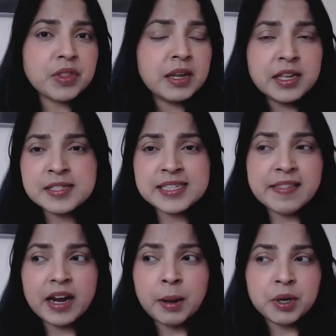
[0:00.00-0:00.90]
you
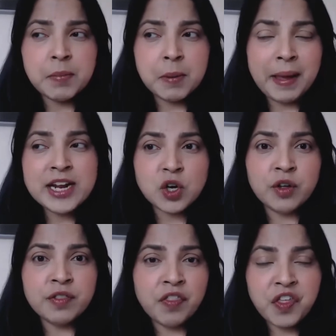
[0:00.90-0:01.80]
say that I'm going to be paid
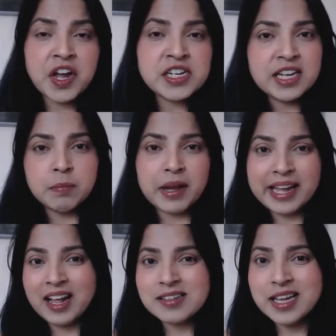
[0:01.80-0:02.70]
on the 30th, but
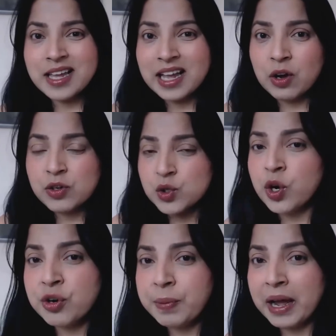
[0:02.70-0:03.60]
can I take out
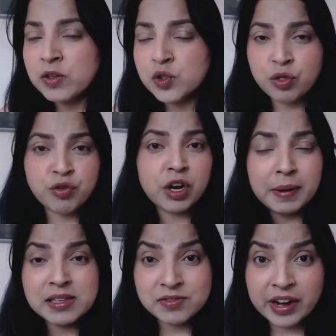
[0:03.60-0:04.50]
£200 or
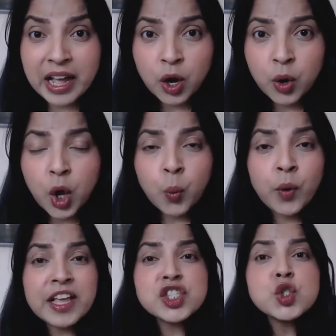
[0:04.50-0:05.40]
£300 right now,
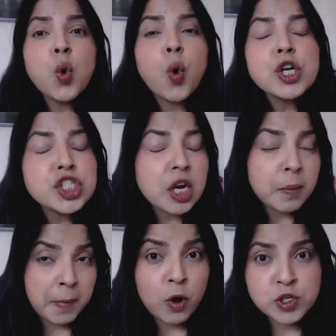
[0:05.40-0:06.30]
with extortionate
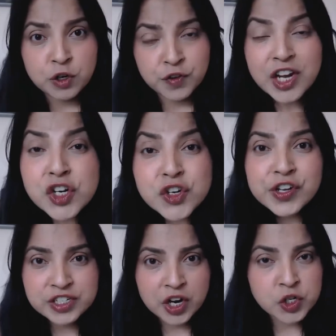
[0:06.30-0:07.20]
amount of
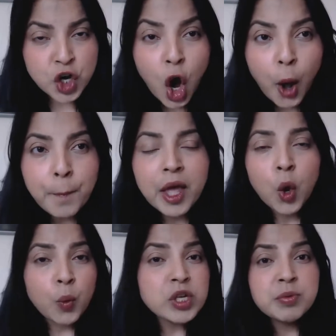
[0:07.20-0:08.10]
interest rate on top,
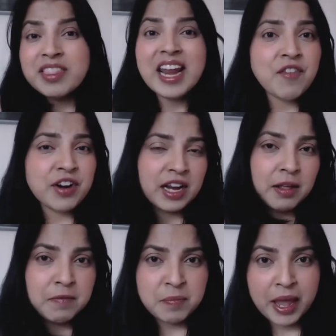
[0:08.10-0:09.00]
which they never can
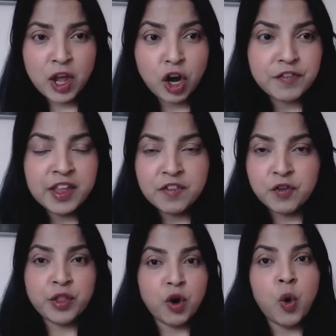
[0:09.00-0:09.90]
pay off, and
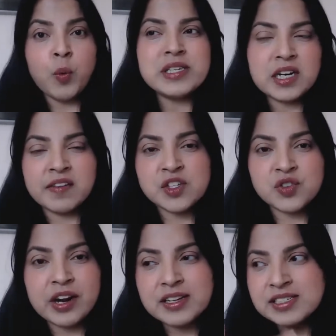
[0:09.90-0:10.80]
therefore they're always stuck in
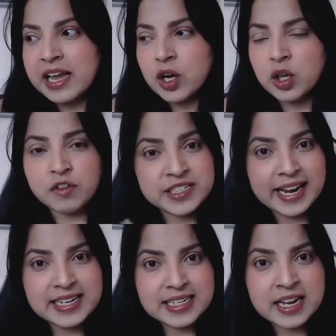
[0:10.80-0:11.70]
this cycle of
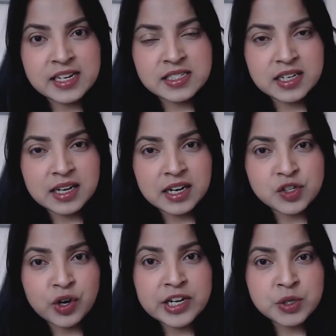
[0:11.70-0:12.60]
debt and
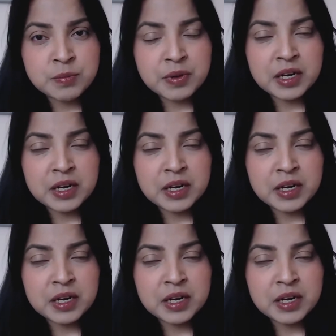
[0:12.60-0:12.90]
trying to